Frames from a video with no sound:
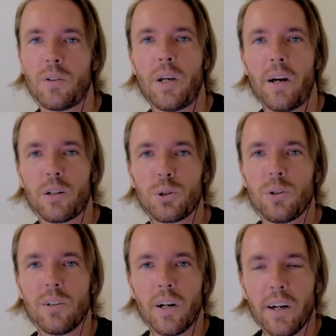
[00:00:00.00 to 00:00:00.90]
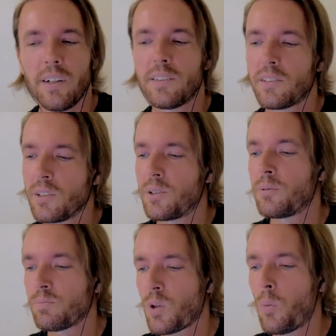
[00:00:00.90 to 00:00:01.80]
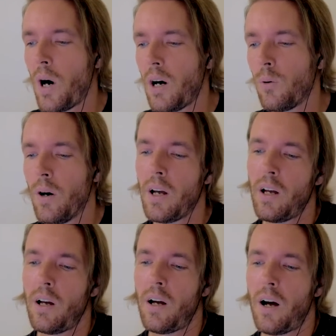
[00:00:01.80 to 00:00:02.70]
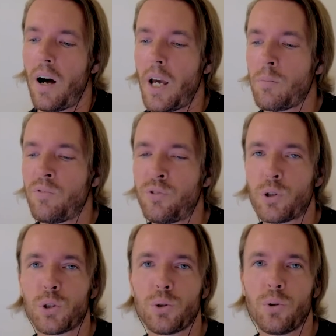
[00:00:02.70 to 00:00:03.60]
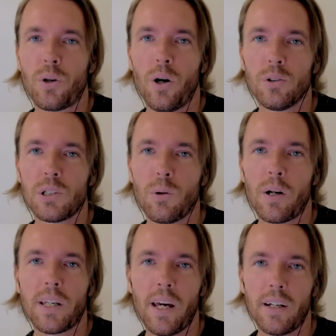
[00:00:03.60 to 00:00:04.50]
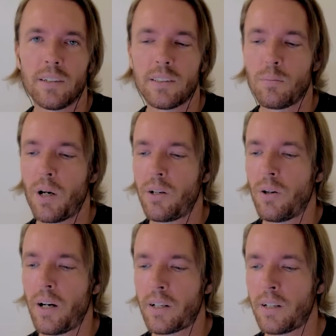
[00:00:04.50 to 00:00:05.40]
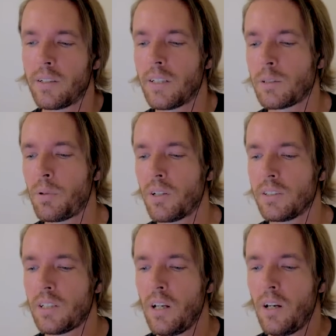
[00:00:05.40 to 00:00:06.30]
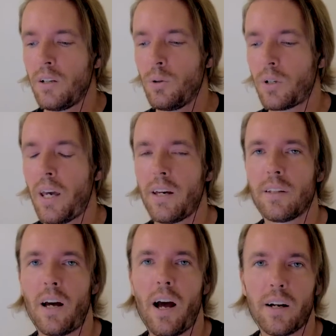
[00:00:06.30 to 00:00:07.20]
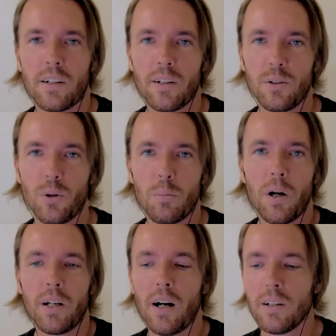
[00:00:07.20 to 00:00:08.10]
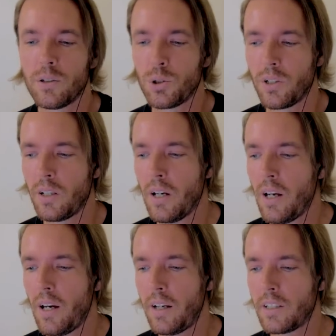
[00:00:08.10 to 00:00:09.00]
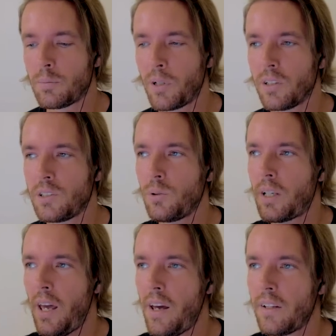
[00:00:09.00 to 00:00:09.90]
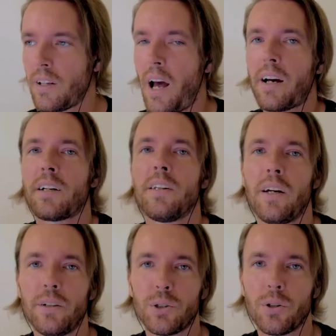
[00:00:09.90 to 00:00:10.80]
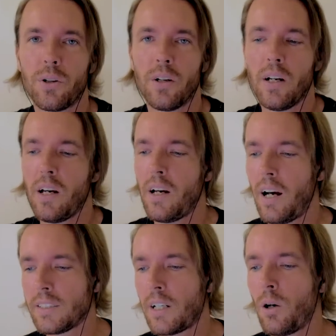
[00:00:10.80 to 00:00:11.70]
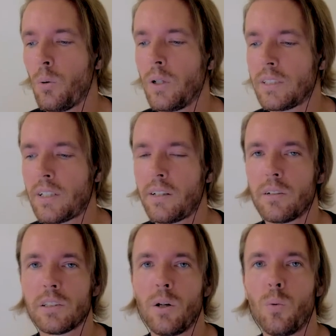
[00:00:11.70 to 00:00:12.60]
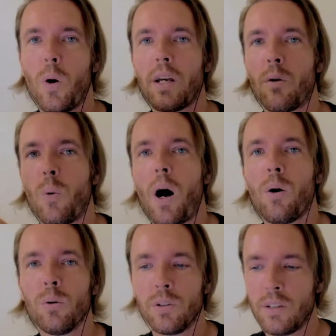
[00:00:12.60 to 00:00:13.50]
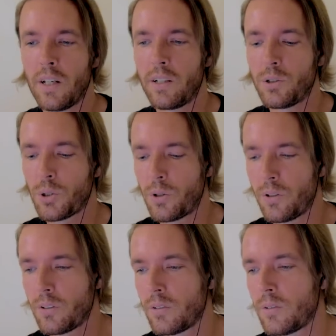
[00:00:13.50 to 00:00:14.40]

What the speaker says: He actually hates it. Wow. I am for sure also against biohacking, and that's because you can't hack your biology, and that's because you can't hack nature. As I always say, there's no way around nature.